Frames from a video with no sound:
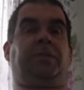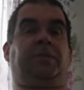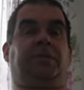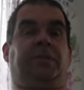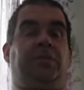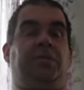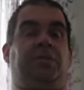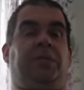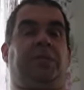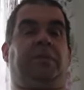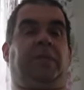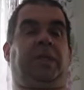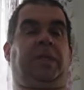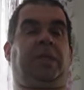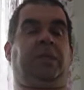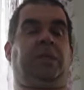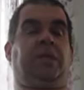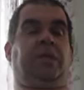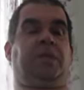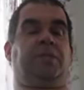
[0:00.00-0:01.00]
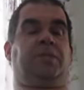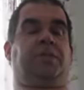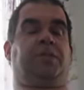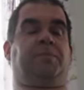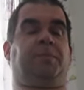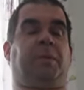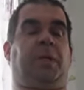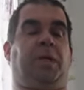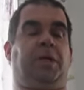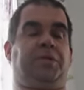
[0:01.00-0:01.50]
It's because they're in
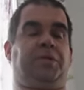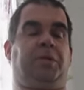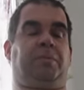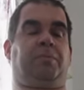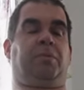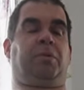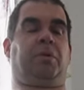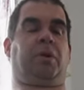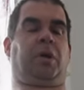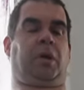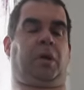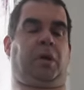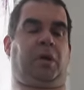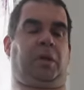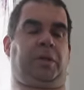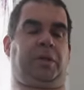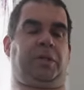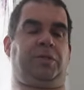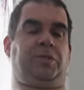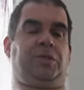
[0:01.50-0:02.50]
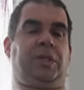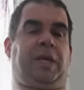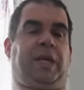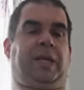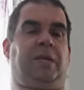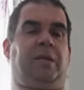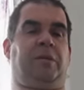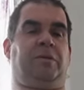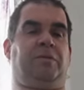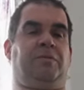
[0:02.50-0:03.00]
Sparta Prague in Czech
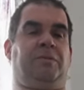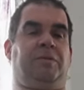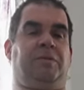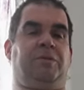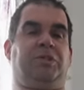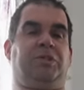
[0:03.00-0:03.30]
Republic.